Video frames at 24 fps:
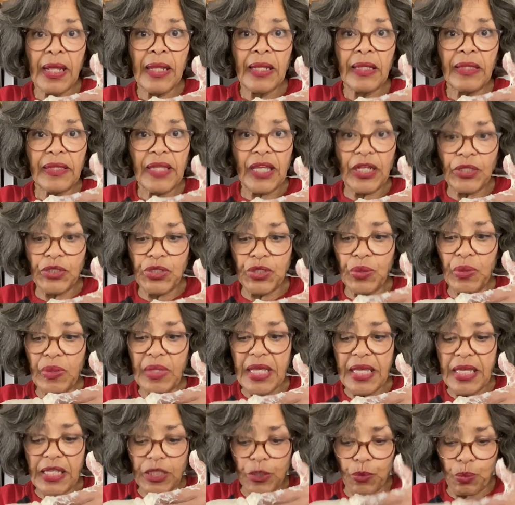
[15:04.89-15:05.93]
They do
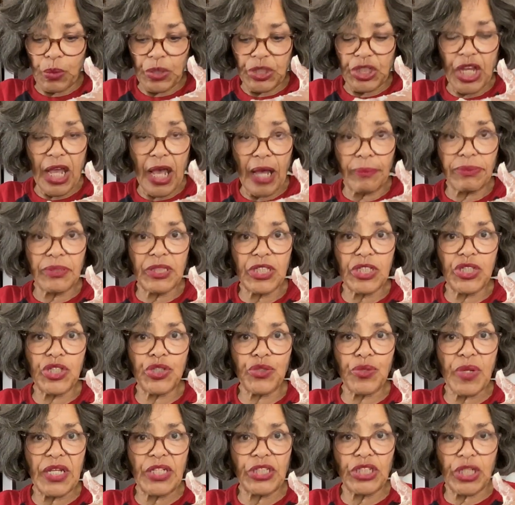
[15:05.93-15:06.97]
this, which helps to
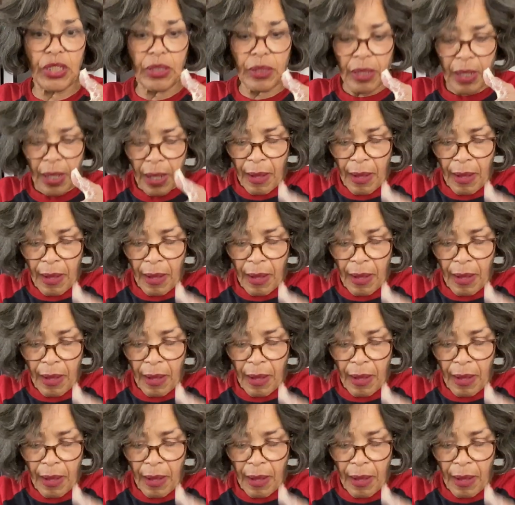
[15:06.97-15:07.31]
stretch it,